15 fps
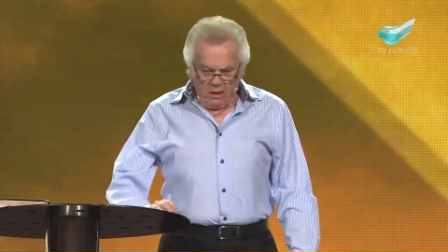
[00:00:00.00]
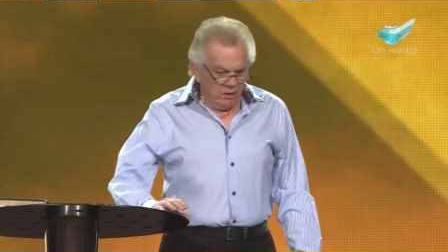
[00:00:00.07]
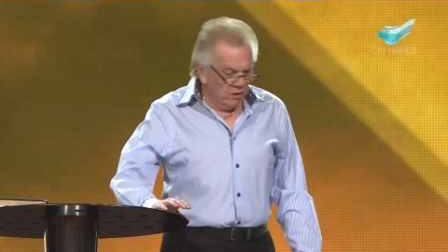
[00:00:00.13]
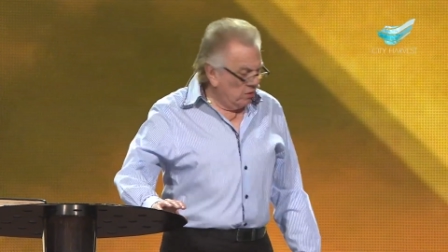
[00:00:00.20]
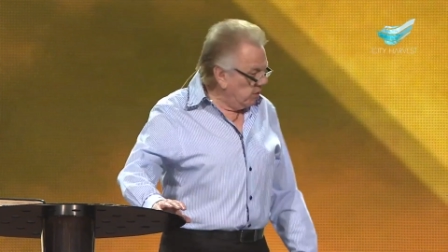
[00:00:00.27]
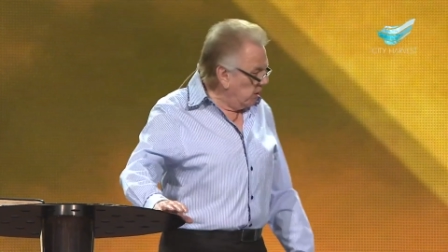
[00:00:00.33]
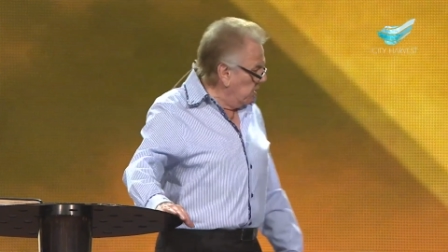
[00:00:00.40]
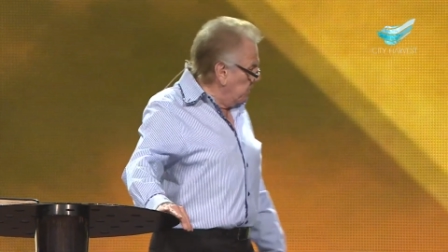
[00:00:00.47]
You
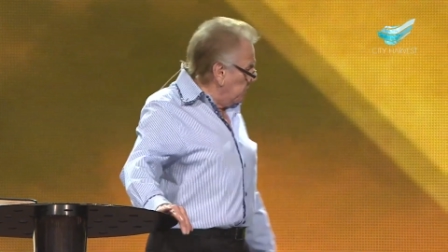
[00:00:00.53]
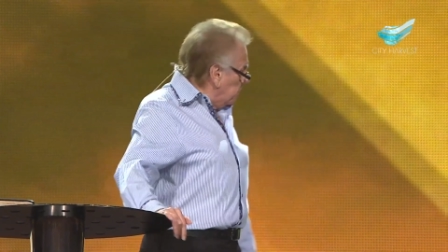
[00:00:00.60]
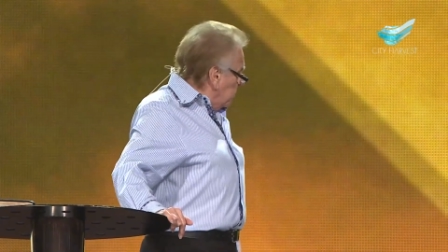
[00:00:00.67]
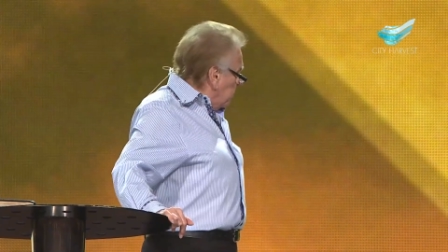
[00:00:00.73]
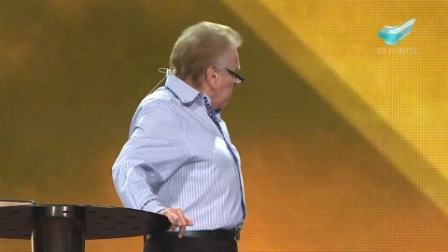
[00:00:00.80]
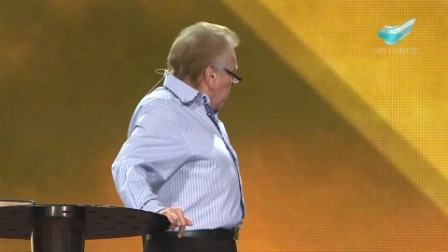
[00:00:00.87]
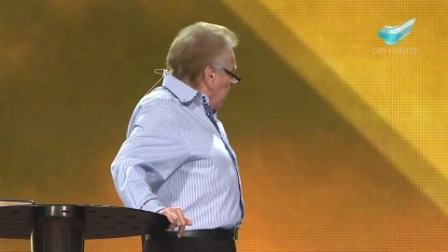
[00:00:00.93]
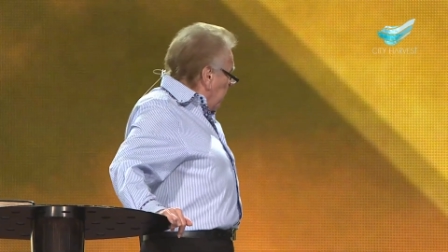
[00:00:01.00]
know, he looked
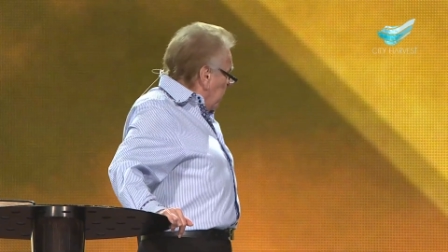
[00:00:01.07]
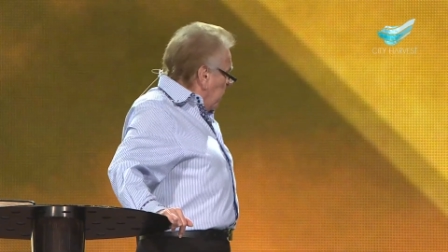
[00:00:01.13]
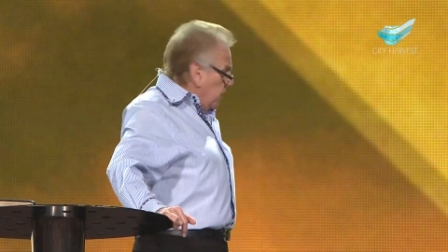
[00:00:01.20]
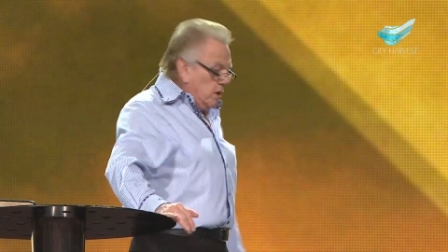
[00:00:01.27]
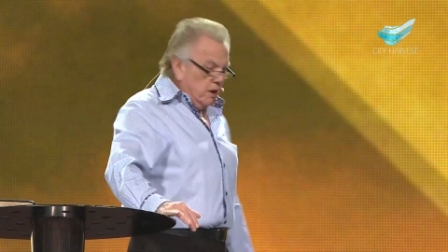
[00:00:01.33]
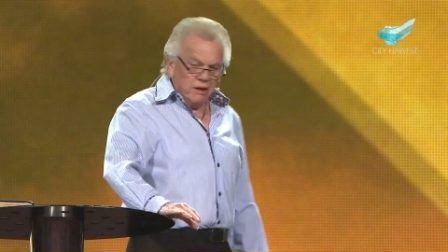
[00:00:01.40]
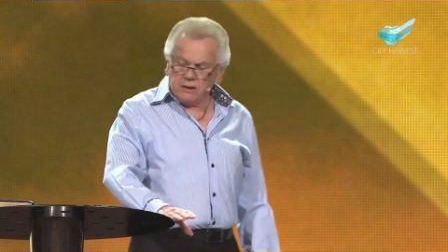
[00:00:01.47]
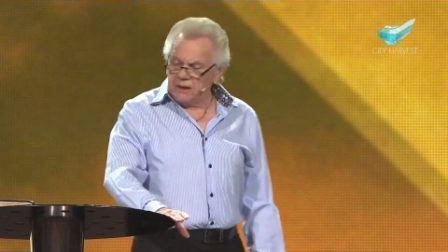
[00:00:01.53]
this way
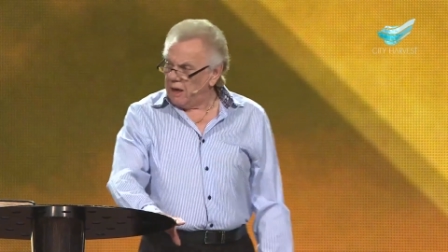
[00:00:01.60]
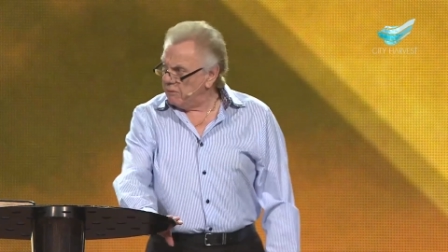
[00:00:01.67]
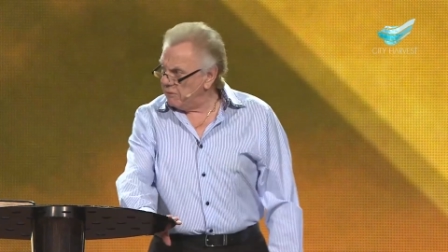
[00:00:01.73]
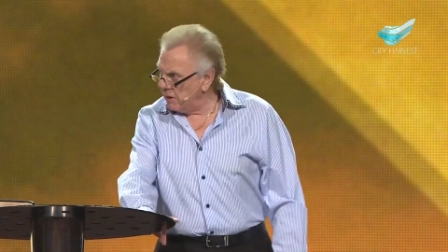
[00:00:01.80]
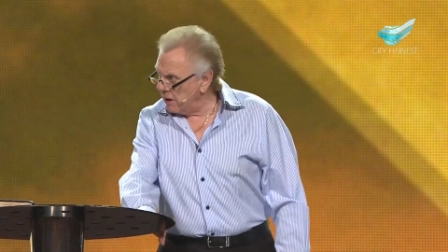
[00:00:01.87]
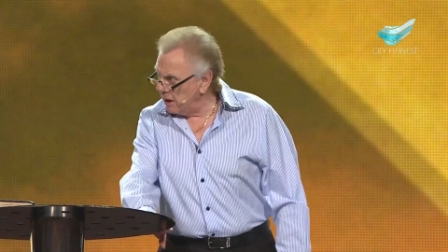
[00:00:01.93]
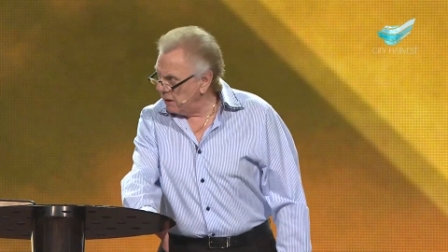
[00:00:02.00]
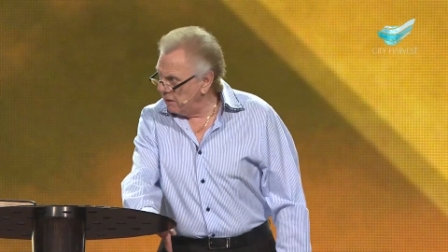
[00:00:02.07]
and he looked that
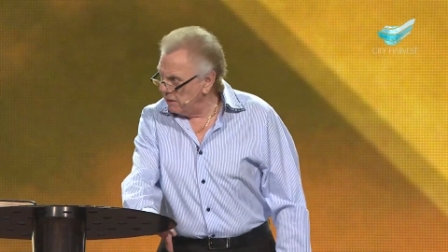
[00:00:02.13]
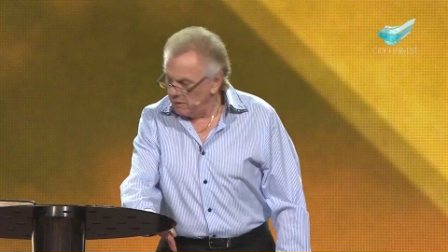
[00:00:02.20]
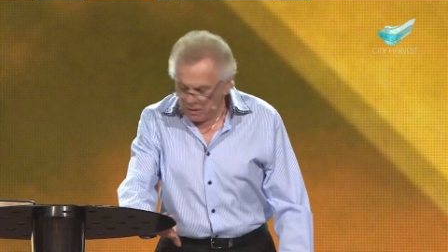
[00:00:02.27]
way.